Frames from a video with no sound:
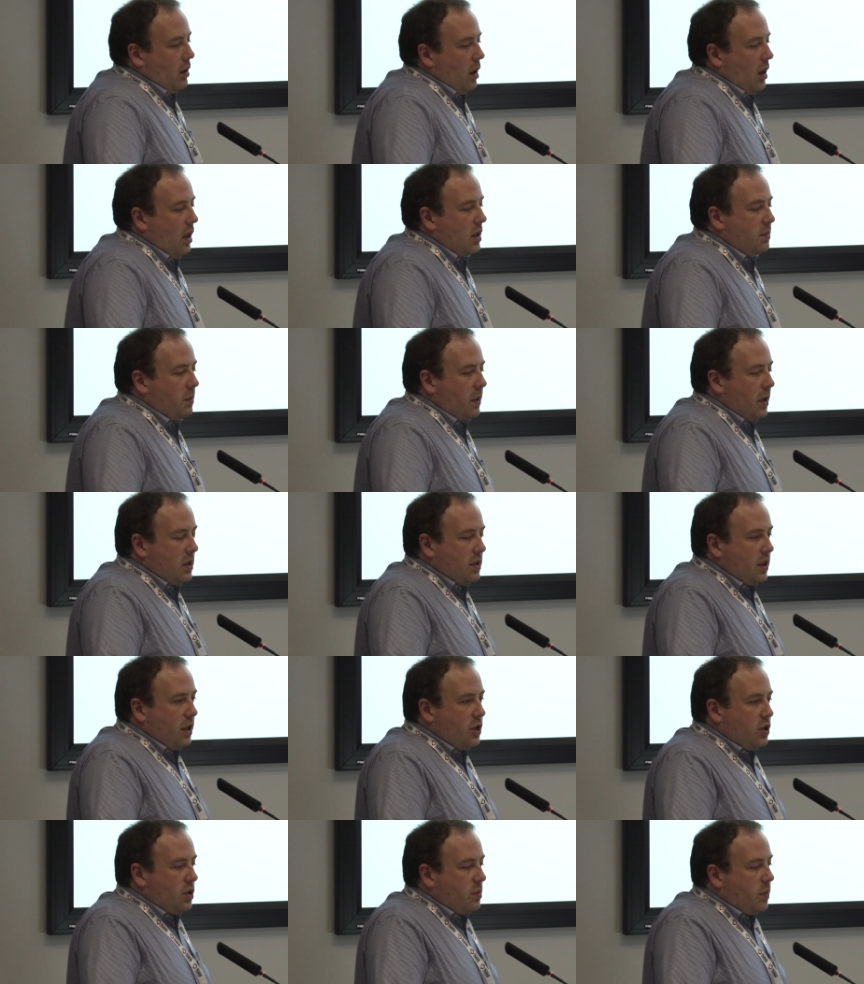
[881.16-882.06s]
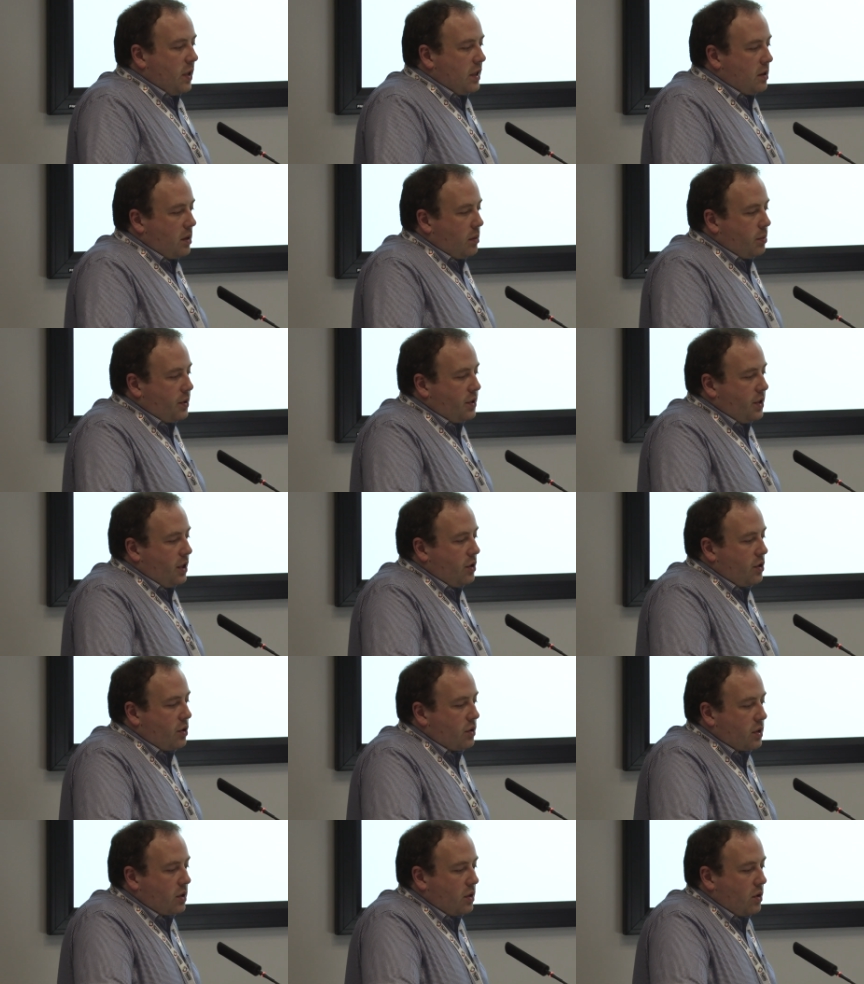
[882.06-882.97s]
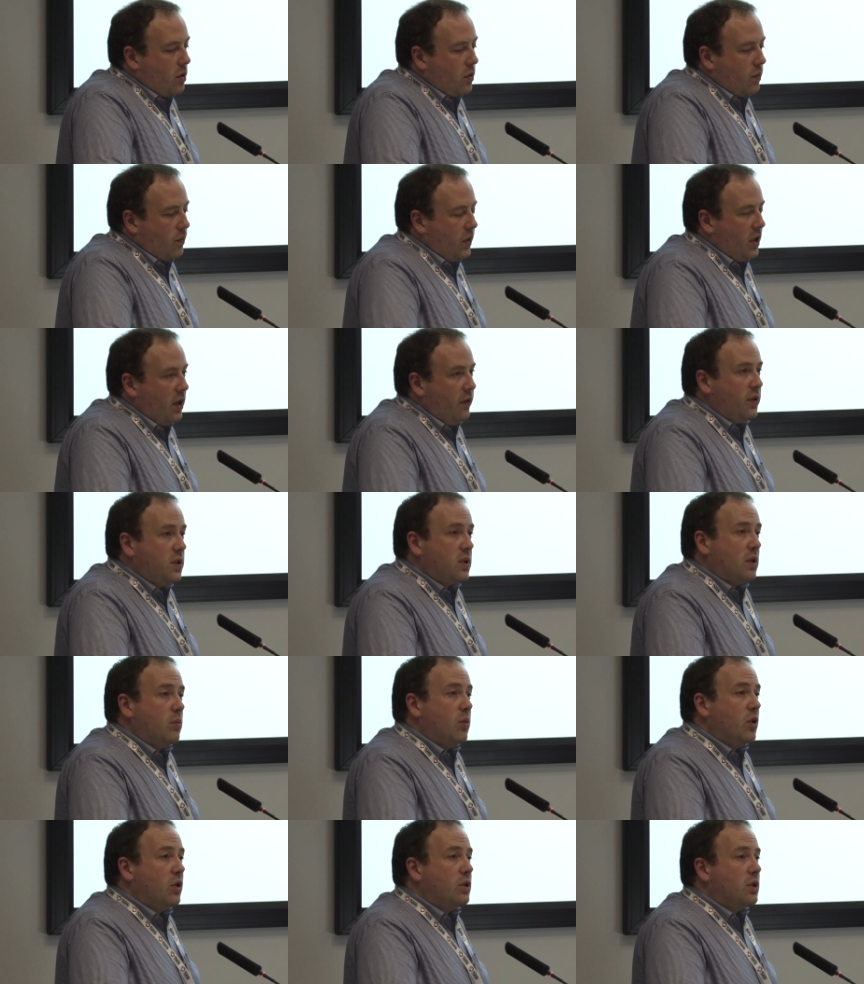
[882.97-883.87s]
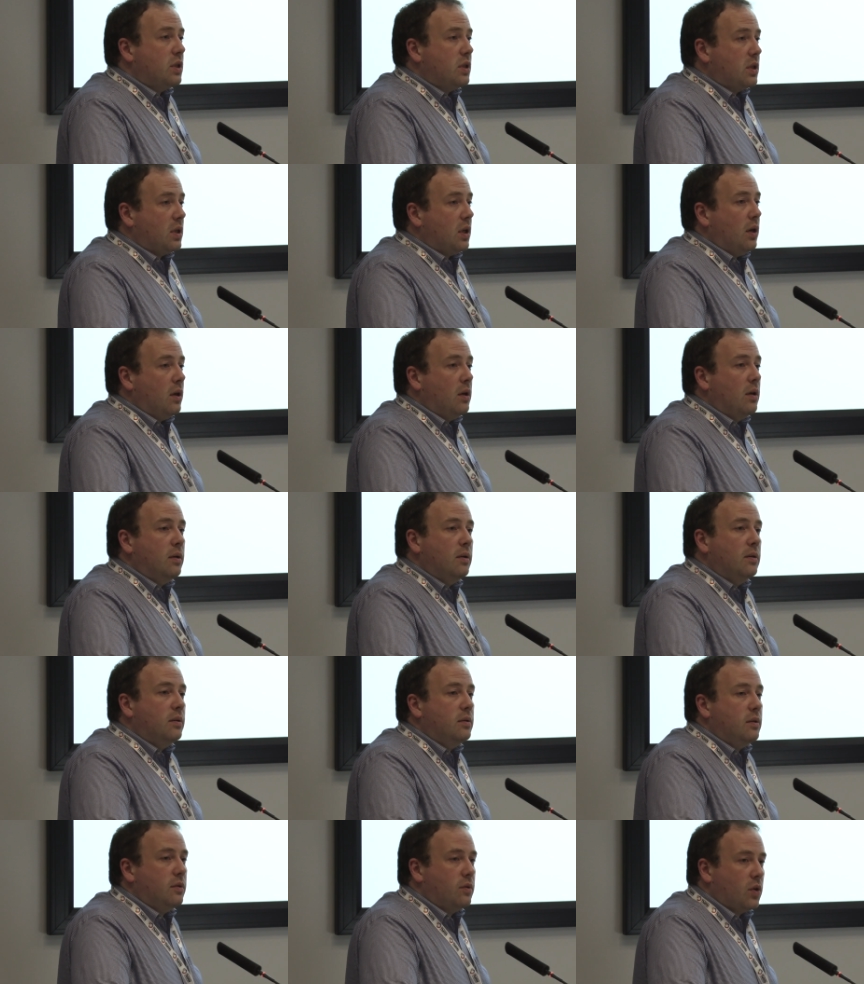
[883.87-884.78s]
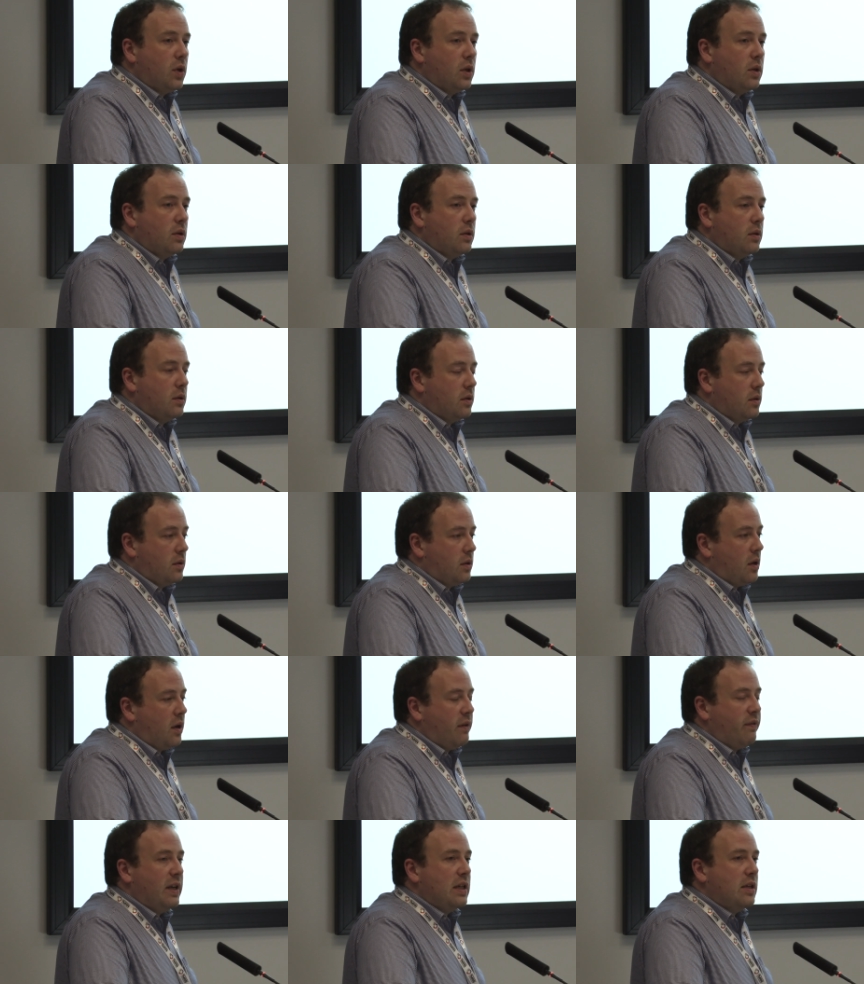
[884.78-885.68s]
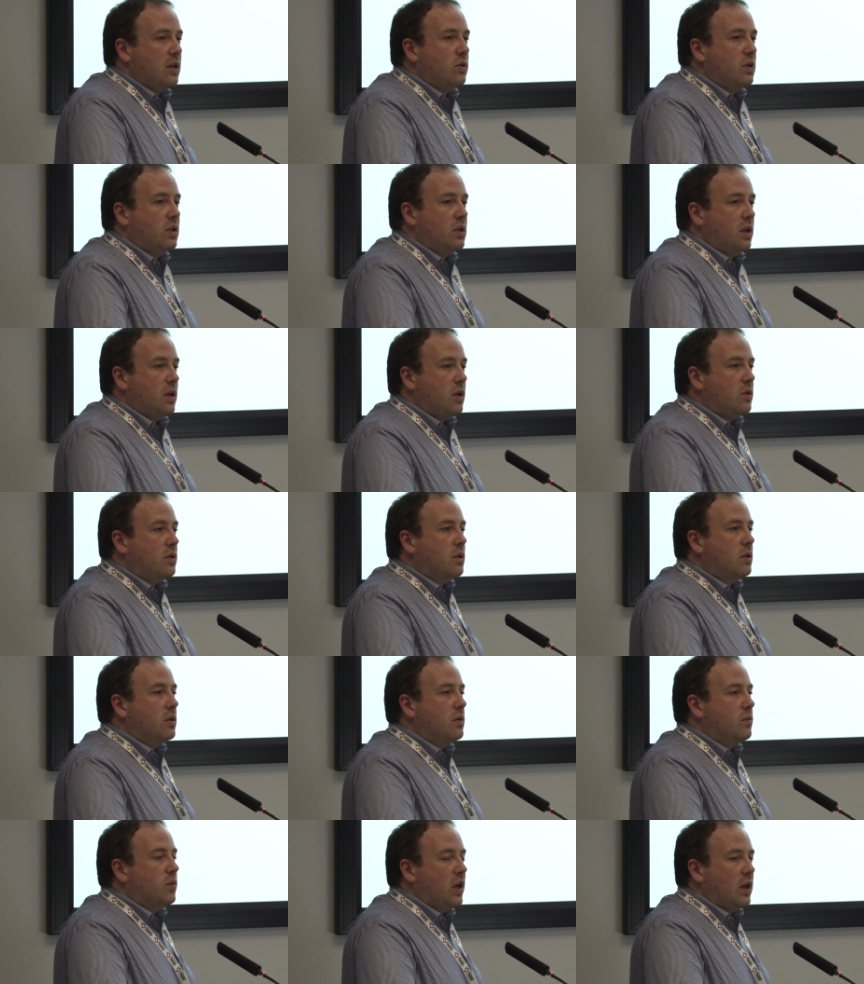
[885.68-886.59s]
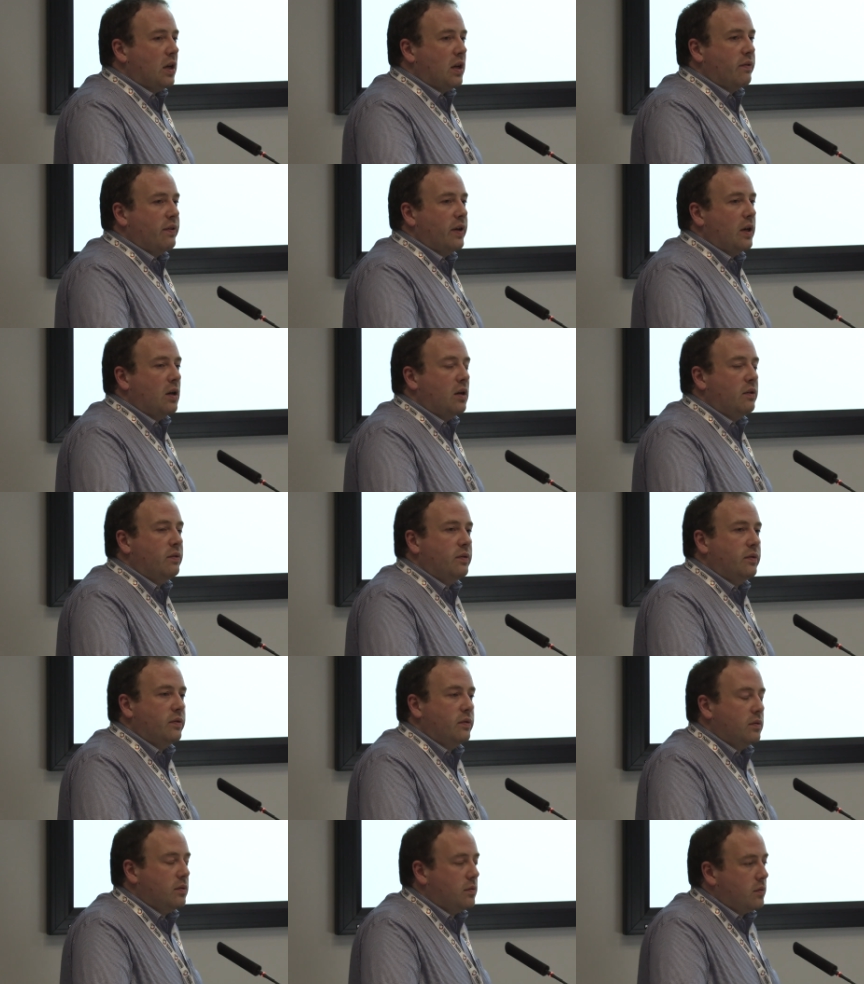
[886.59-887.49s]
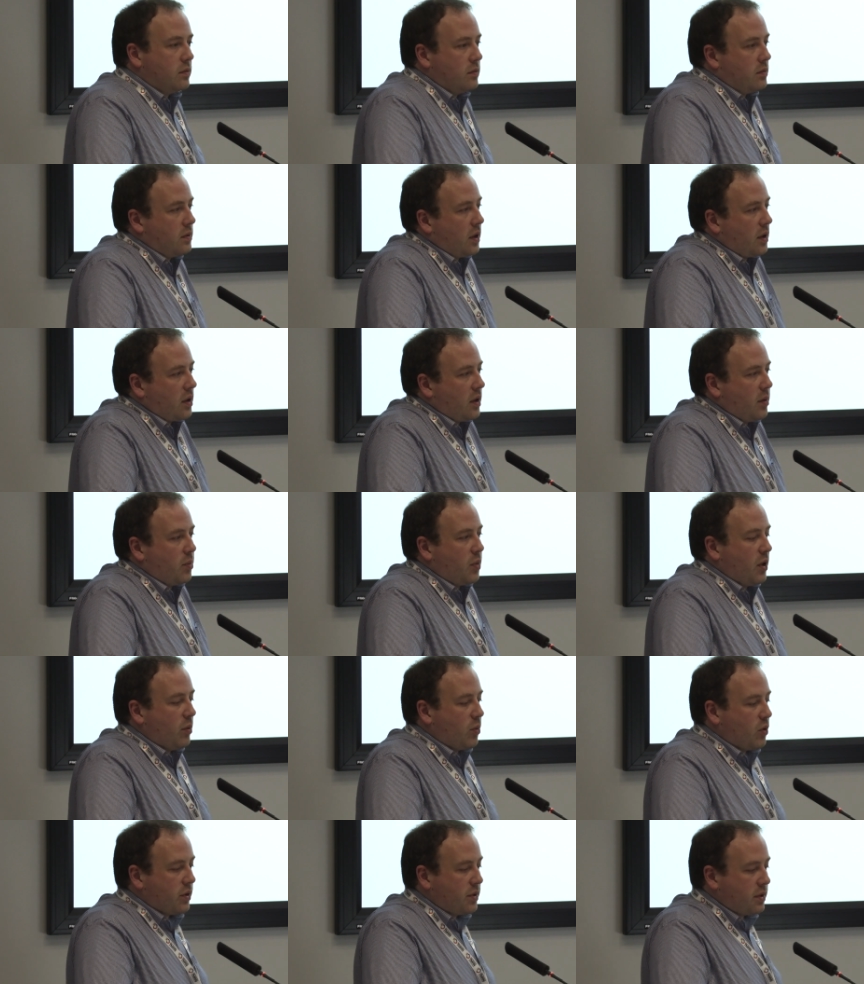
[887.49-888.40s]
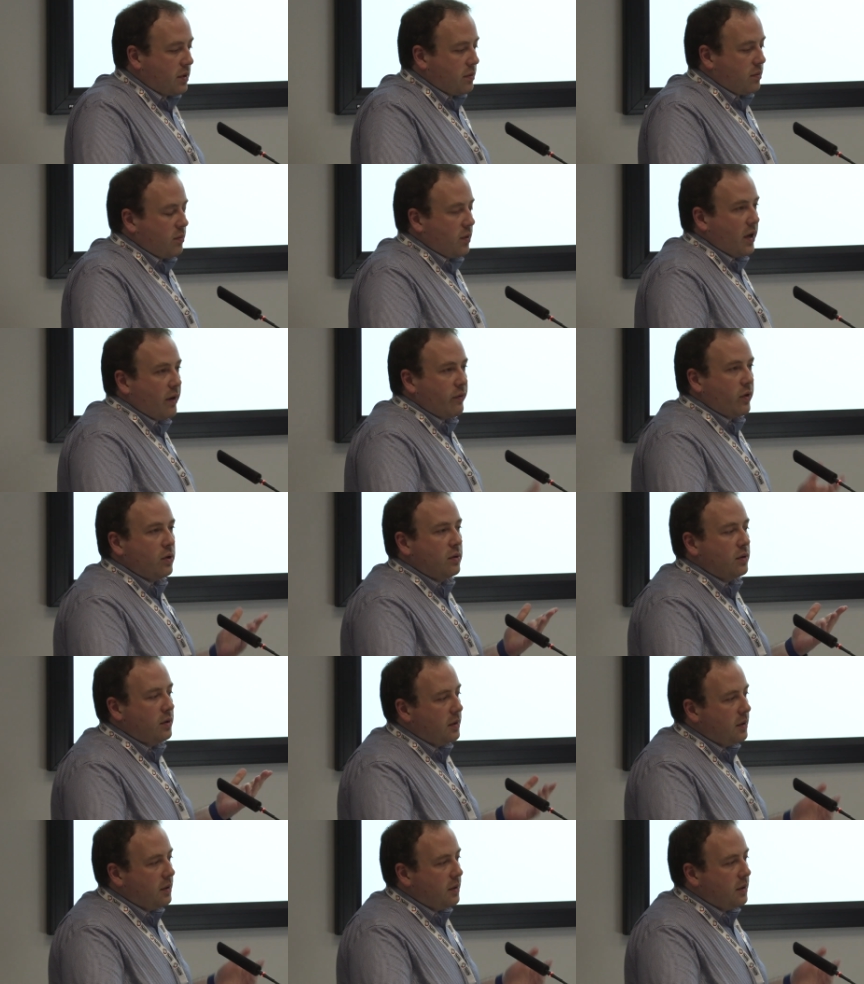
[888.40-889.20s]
Hospitalizations, medical procedures. So if it's an emergency, right, I fell down the stairs, my leg fell off, I got hit by a bus, whatever.